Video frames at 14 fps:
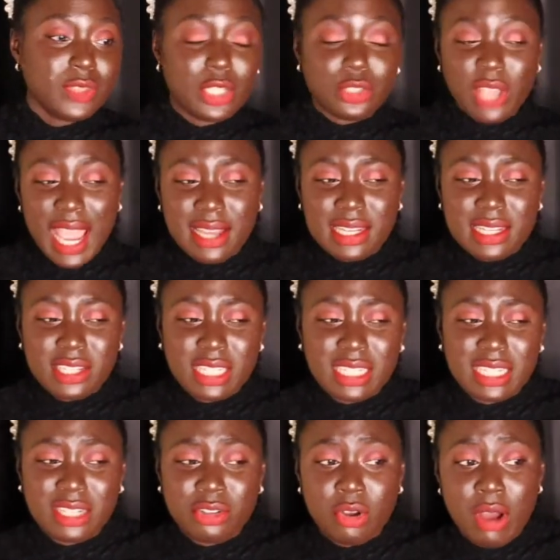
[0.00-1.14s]
So I initially
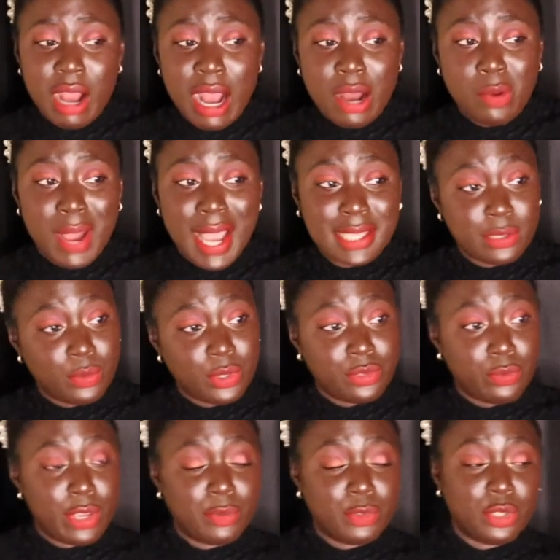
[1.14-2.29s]
didn't know how wise it was
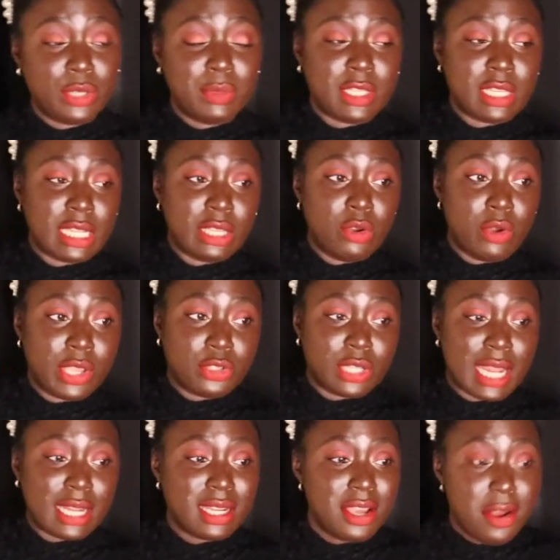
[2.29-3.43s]
for him to immediately go into
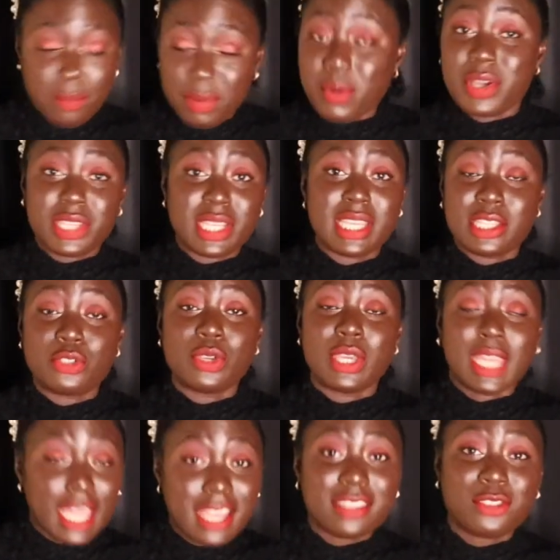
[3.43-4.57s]
that. But what she is
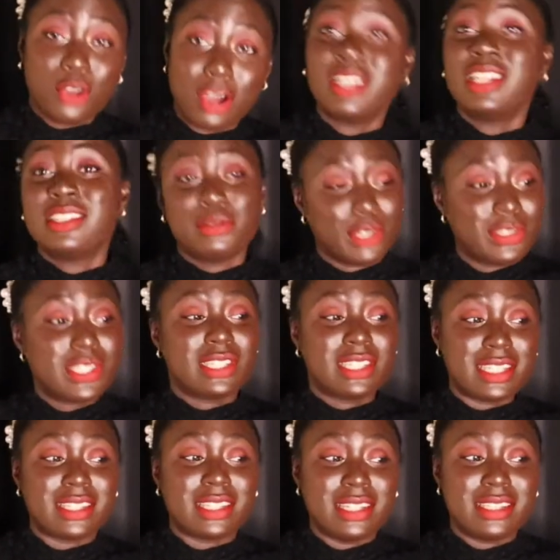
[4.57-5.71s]
doing is cognitive
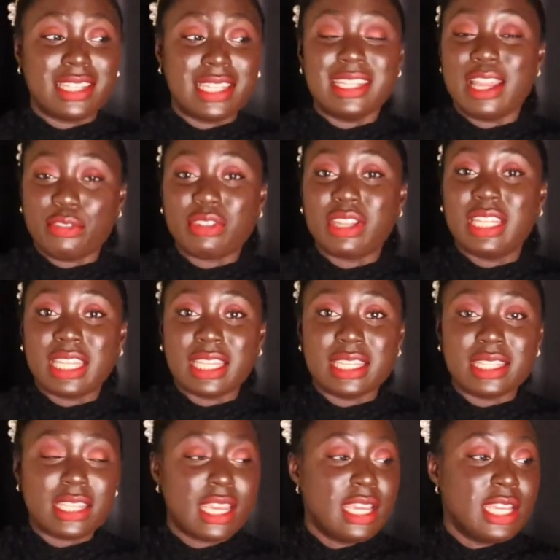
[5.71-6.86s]
dissonance. It definitely
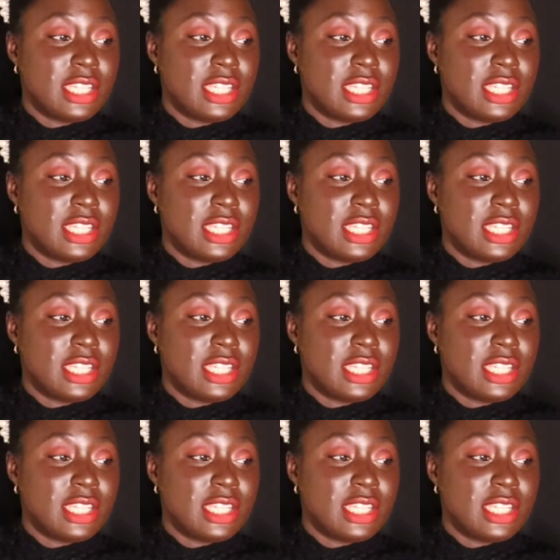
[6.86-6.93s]
is.